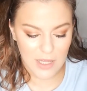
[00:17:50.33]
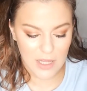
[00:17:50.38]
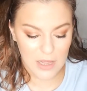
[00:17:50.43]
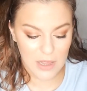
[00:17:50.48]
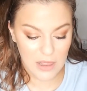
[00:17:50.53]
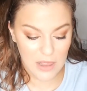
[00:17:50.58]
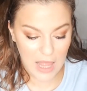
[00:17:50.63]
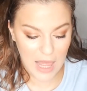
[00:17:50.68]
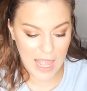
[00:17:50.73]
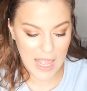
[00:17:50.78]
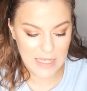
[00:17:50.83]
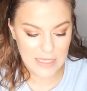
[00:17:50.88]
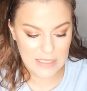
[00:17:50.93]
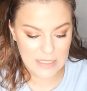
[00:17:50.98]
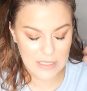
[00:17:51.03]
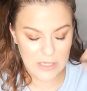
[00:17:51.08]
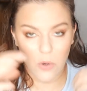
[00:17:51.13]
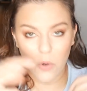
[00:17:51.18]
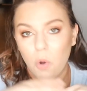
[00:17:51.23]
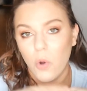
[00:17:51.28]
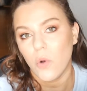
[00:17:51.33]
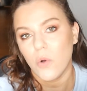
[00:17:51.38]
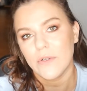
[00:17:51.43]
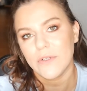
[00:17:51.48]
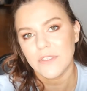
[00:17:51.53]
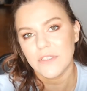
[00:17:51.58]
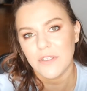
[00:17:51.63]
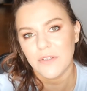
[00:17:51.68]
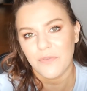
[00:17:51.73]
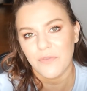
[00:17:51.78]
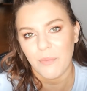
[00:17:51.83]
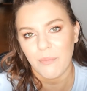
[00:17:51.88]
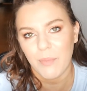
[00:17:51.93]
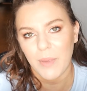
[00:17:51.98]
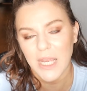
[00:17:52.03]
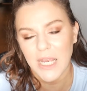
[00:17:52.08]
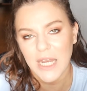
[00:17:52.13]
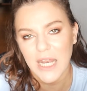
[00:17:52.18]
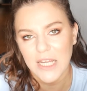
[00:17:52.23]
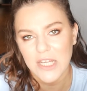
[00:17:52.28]
less hauls from
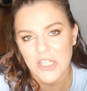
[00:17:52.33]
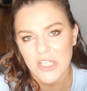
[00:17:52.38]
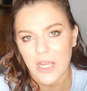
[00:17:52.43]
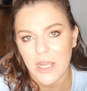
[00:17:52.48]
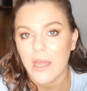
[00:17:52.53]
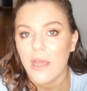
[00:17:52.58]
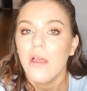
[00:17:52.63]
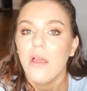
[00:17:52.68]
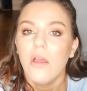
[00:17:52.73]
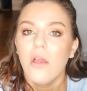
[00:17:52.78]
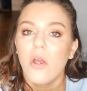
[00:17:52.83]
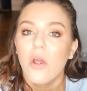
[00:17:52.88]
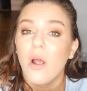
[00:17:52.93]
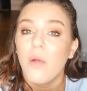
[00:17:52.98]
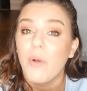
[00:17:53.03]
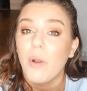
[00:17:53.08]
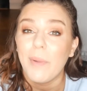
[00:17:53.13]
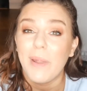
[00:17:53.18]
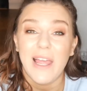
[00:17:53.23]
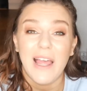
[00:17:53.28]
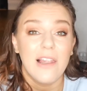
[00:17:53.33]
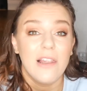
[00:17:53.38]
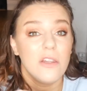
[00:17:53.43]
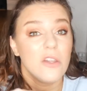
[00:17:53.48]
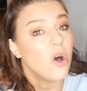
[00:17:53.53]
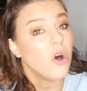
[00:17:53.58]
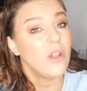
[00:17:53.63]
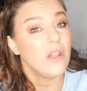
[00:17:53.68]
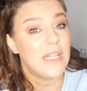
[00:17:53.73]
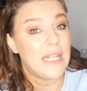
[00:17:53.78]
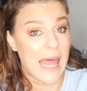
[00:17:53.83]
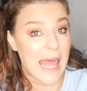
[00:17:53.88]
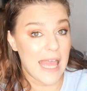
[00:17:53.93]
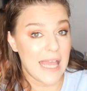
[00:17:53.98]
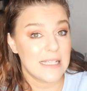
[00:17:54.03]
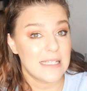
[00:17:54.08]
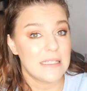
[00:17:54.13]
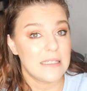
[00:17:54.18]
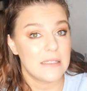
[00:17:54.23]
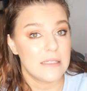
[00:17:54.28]
me next year, probably a lot less